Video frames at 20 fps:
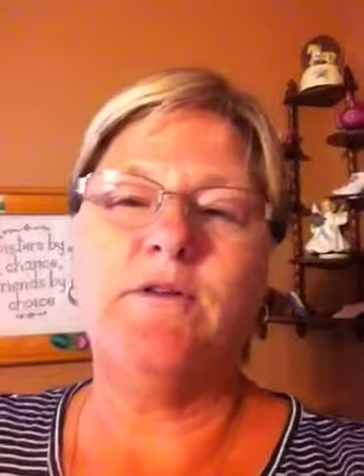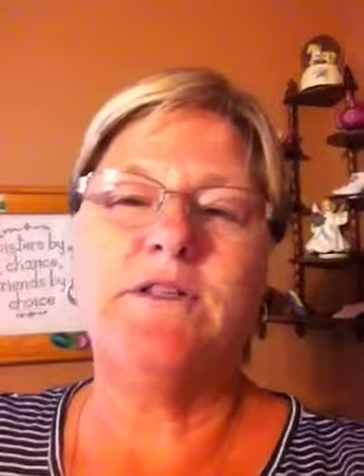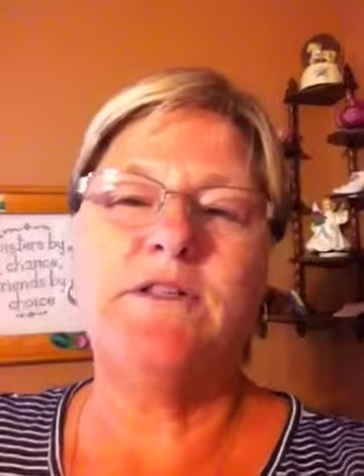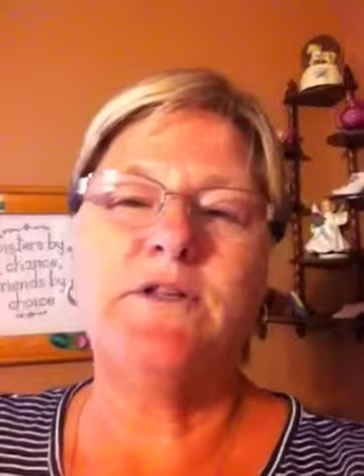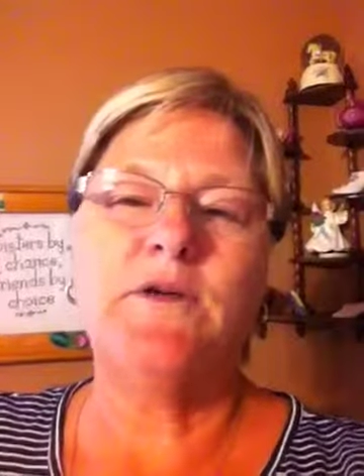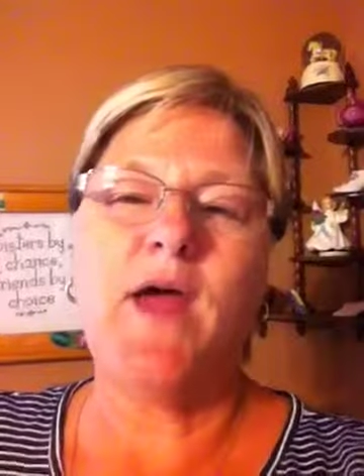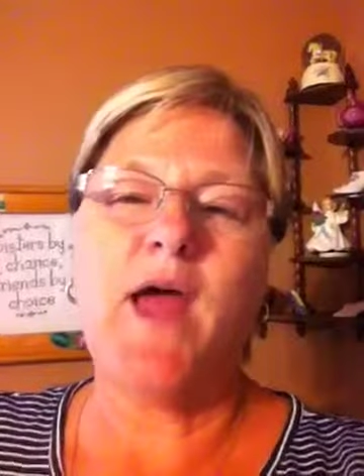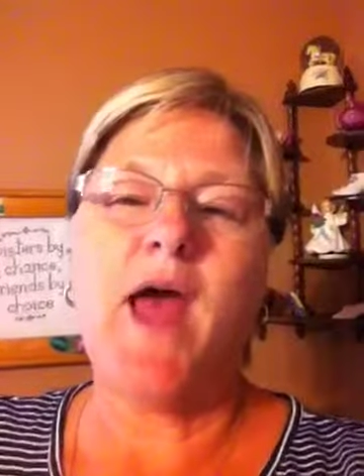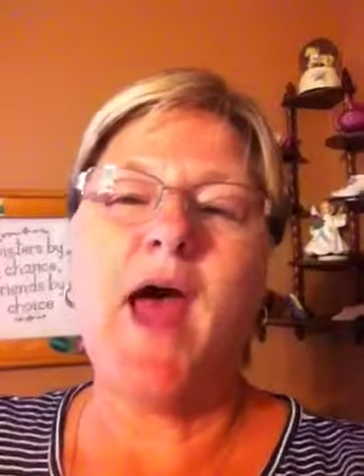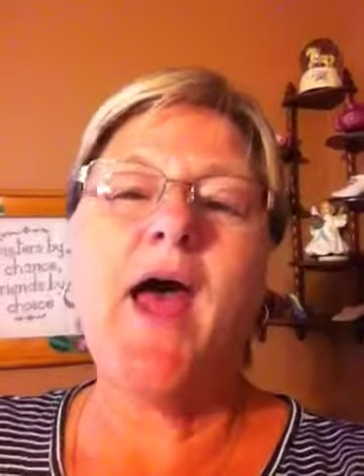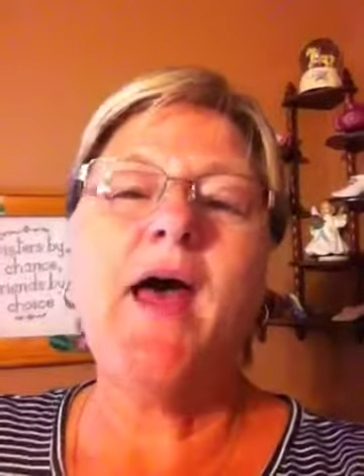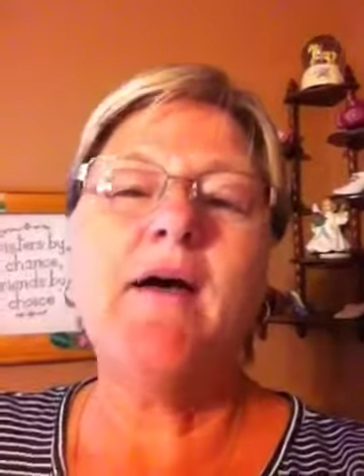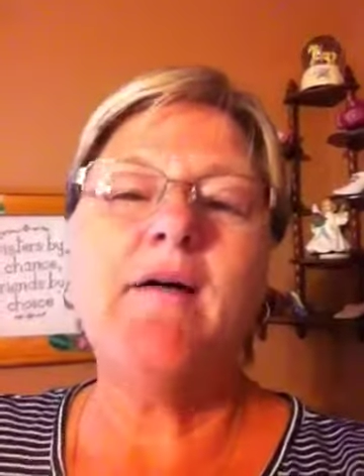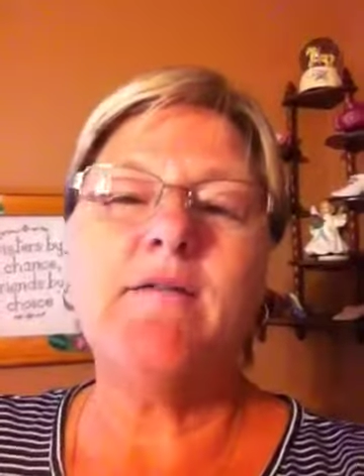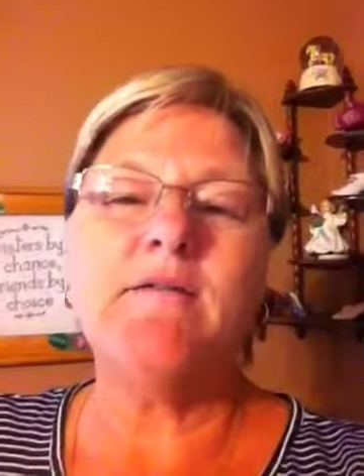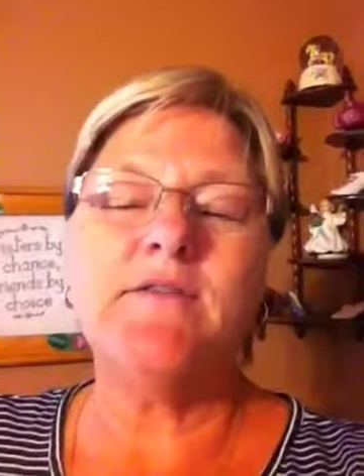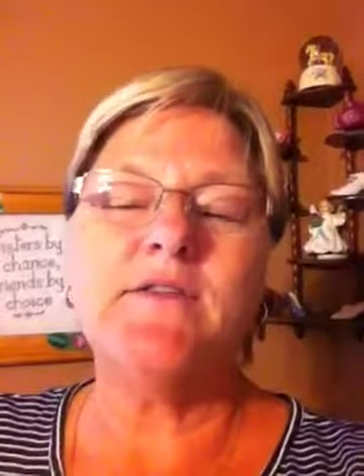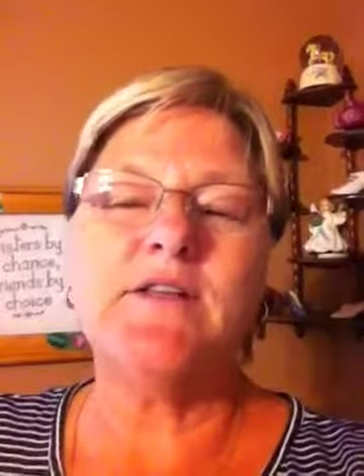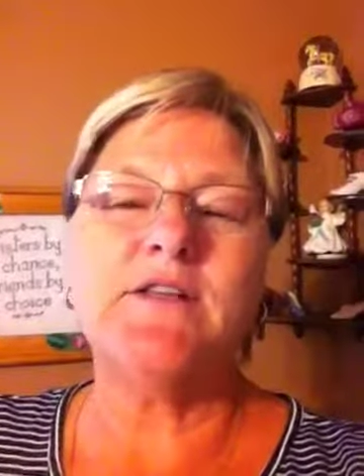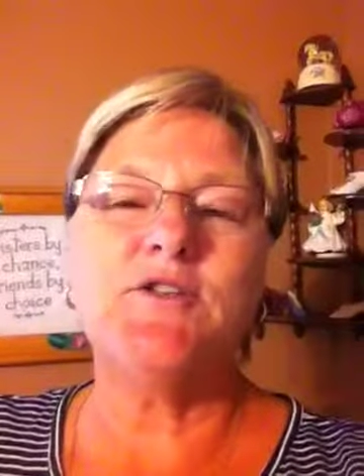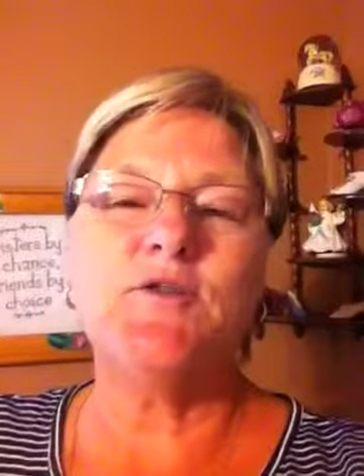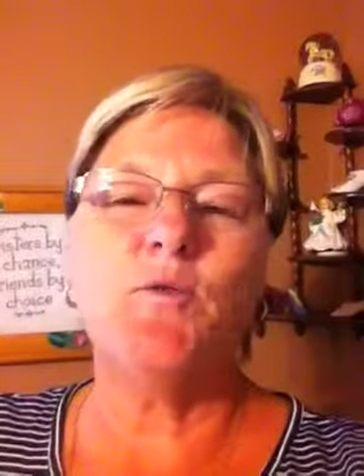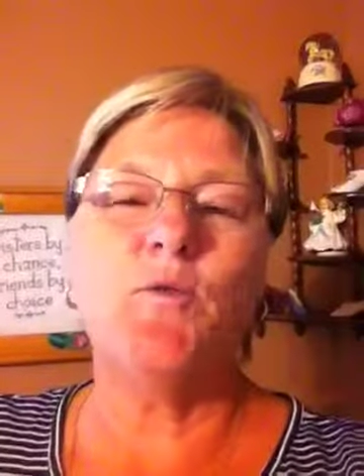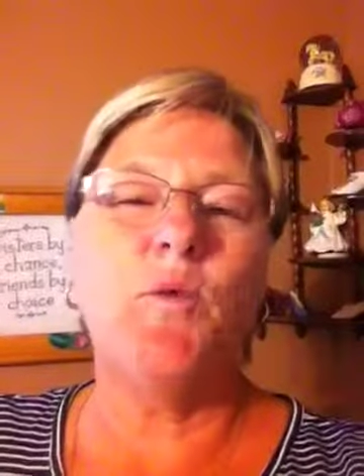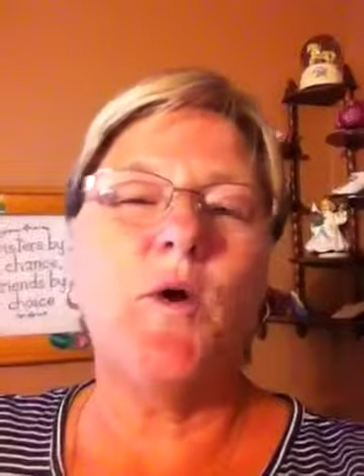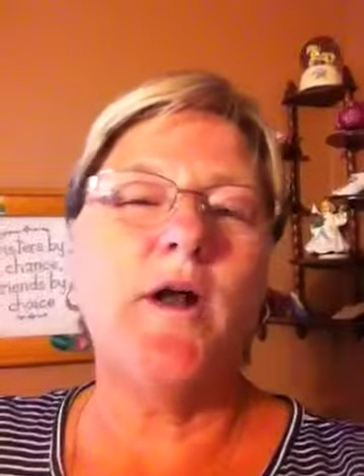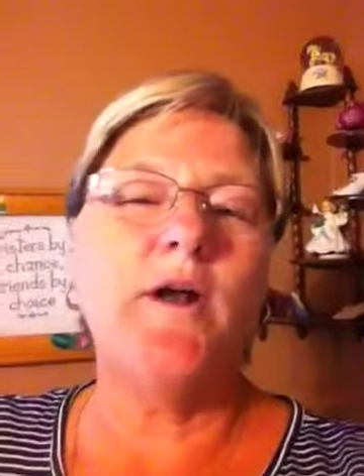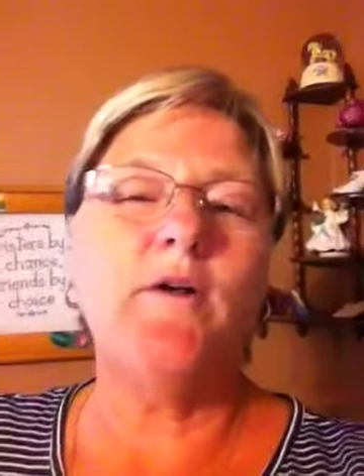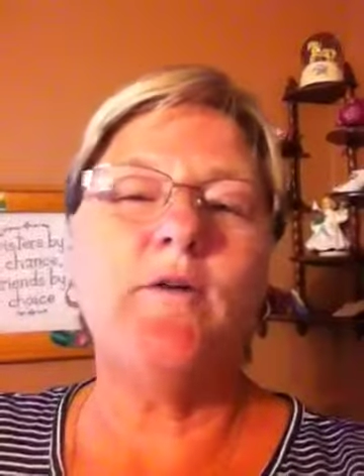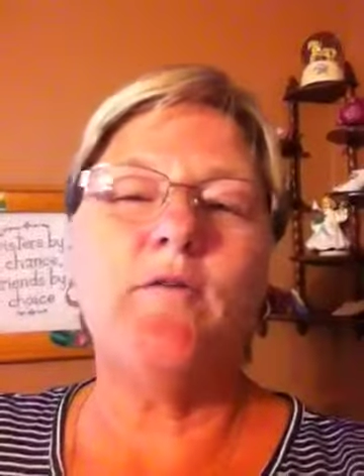to have such
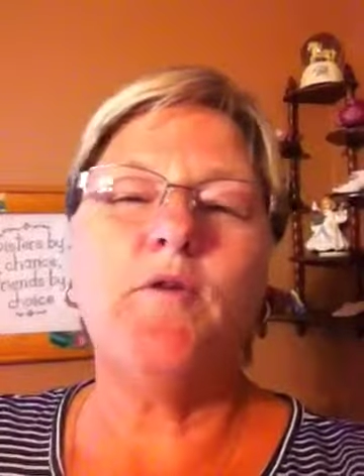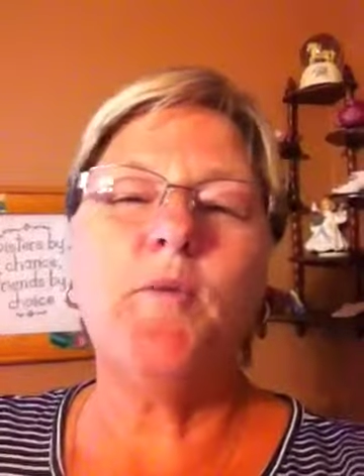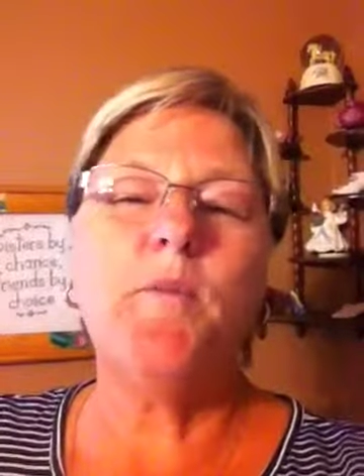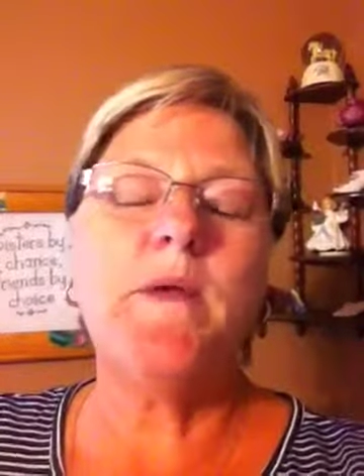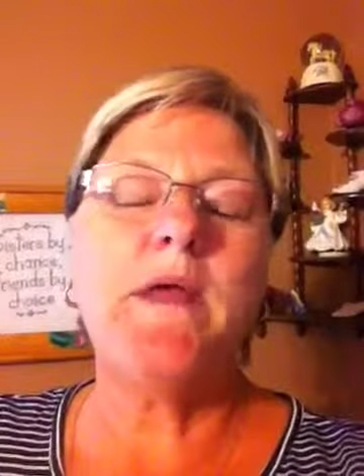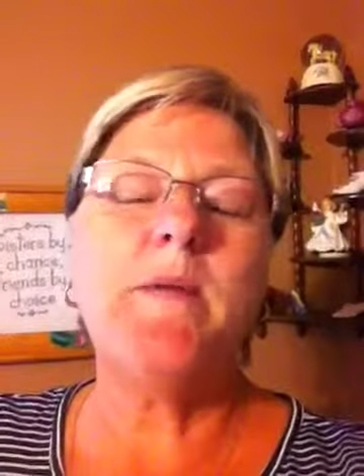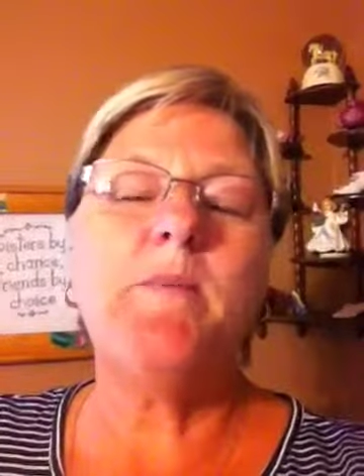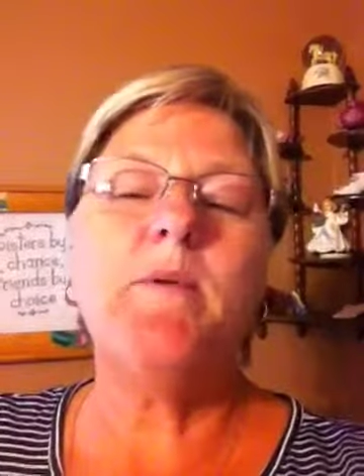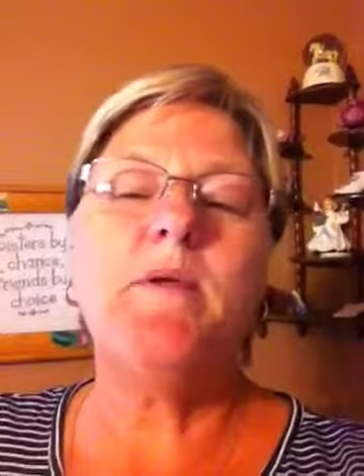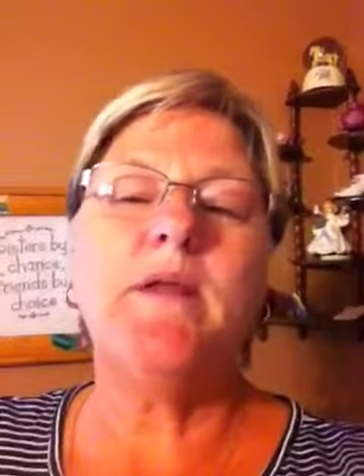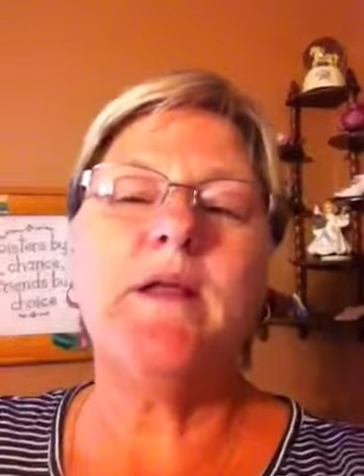wonderful people